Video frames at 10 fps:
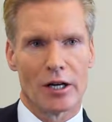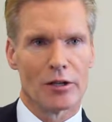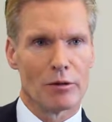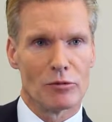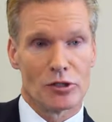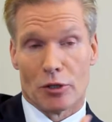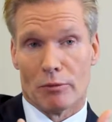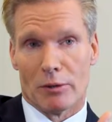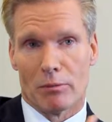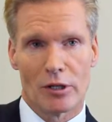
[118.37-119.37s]
than was humanly
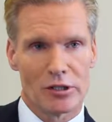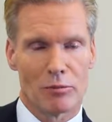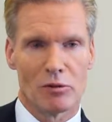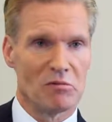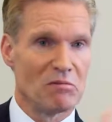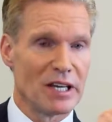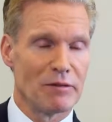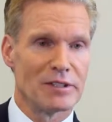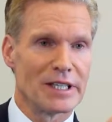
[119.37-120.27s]
possible even 10,